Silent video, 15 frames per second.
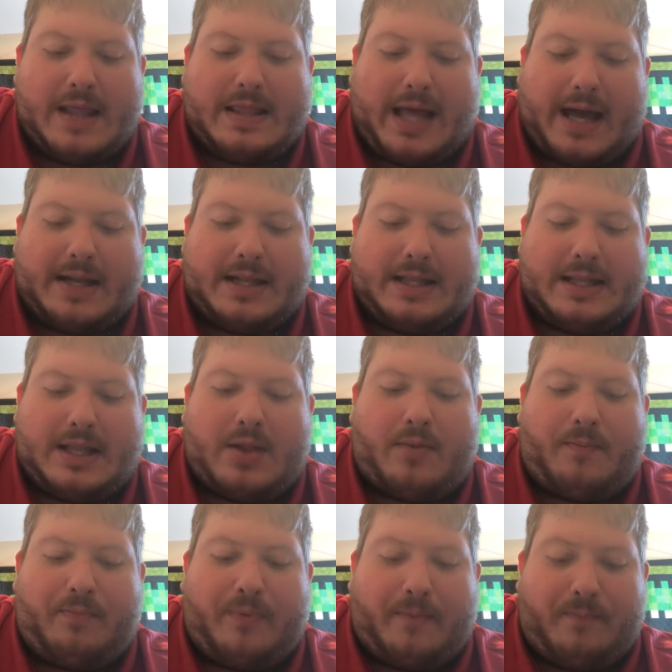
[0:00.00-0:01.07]
That
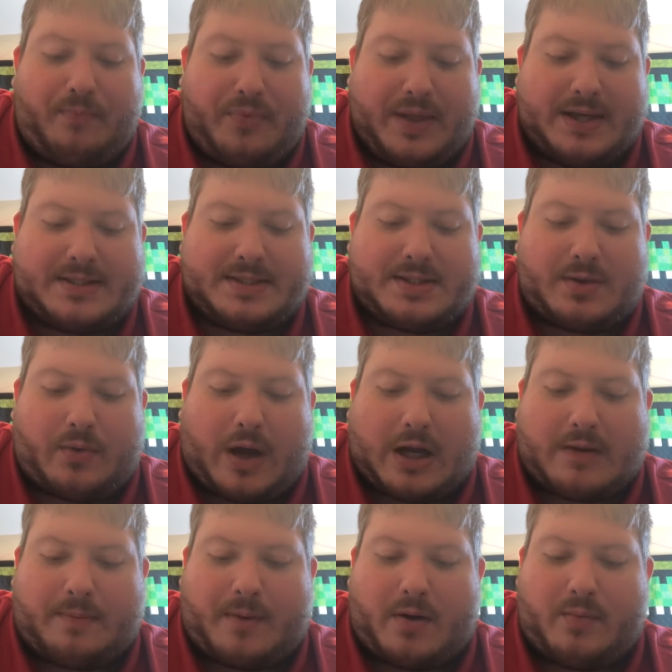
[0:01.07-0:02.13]
this is the
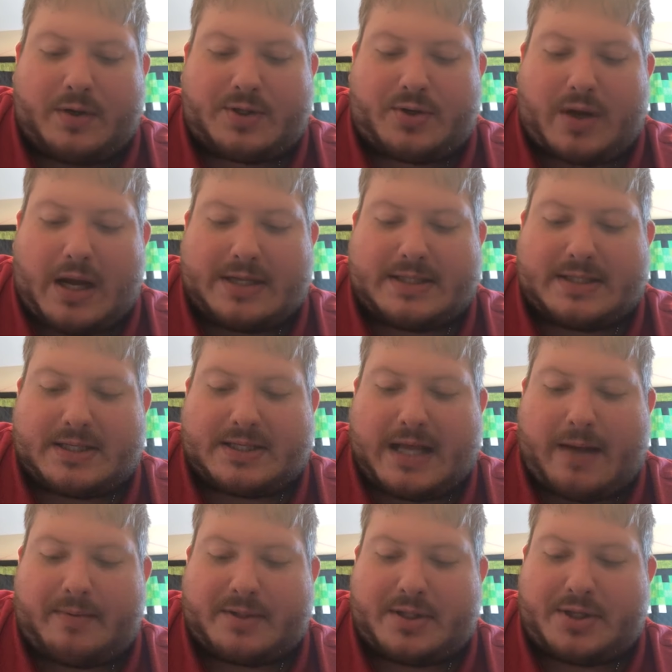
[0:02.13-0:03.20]
rock upon which Christ has
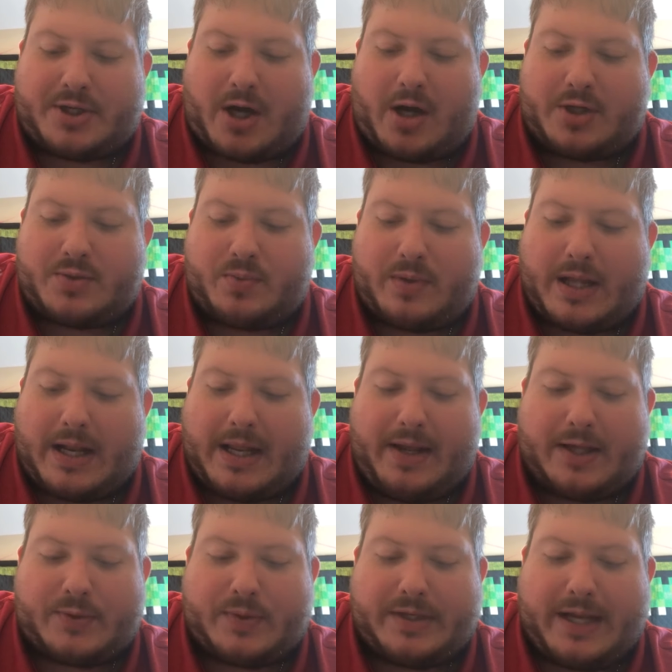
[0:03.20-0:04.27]
established the church, that he
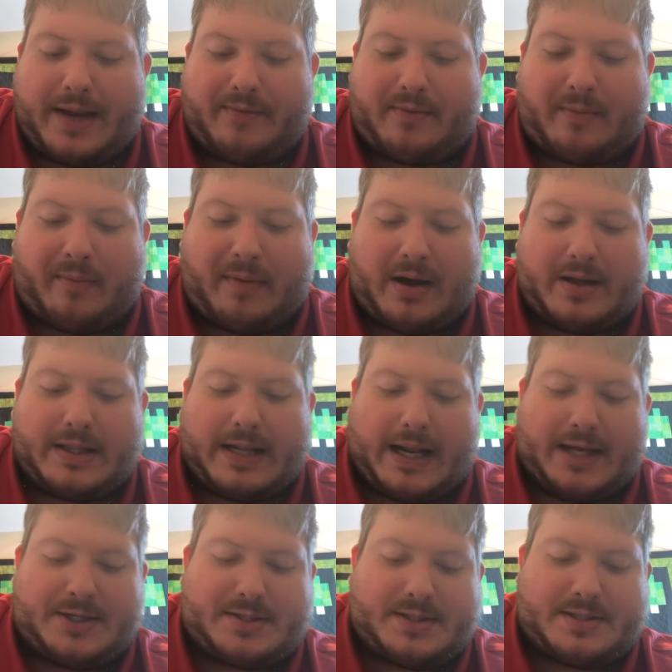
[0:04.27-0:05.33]
has redeemed from among the
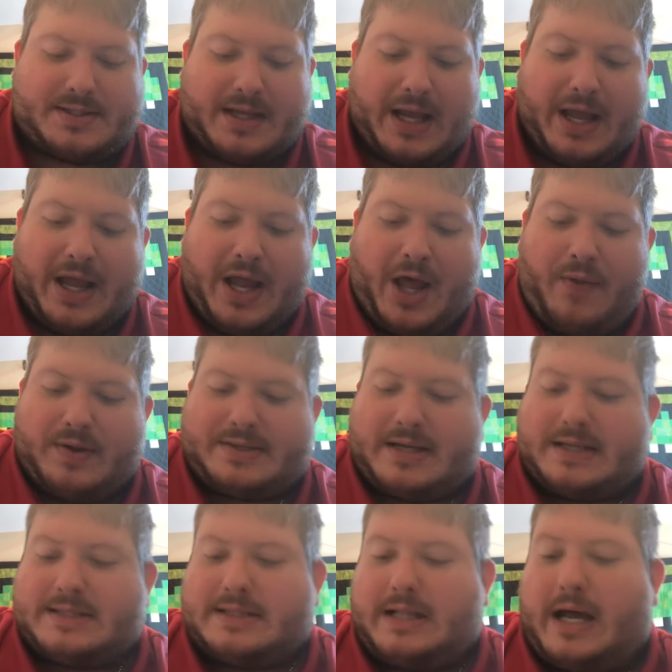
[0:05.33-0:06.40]
nations. The
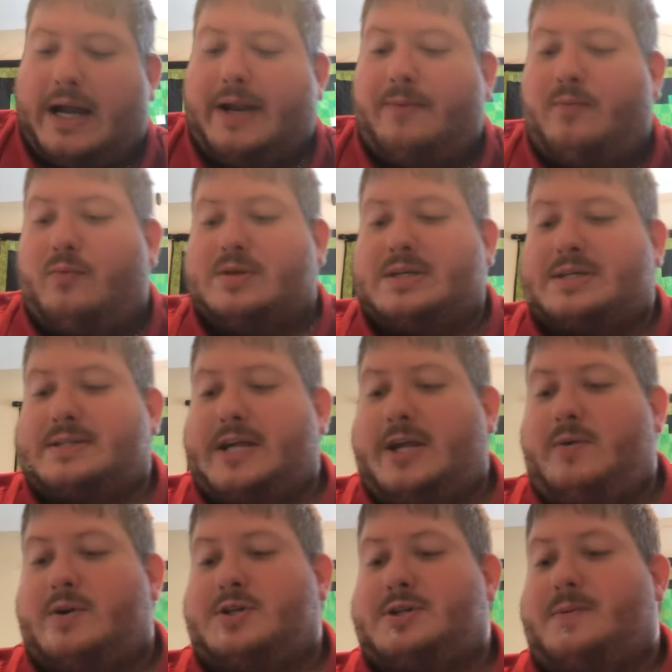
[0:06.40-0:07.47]
sun's light was
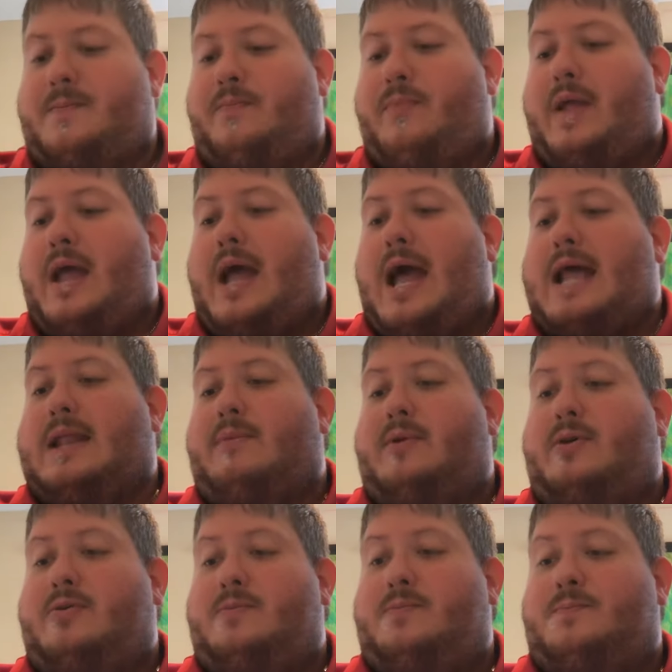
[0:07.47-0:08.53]
extinguished, and the
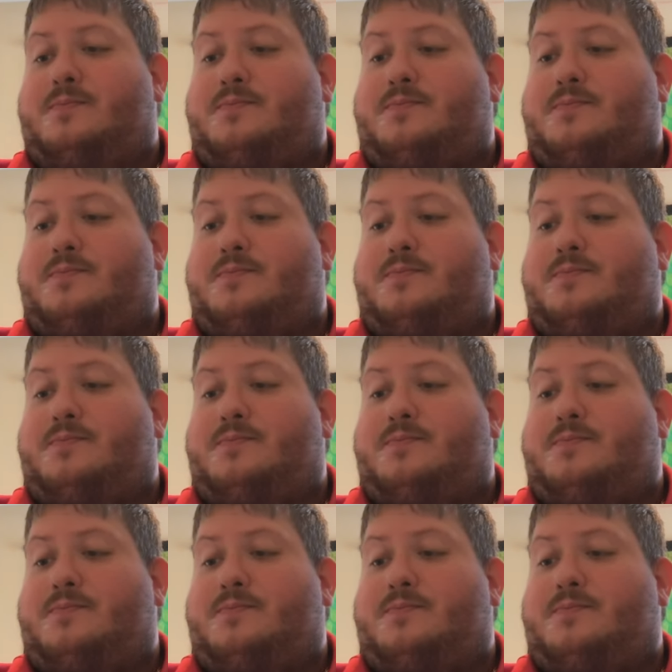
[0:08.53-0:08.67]
moon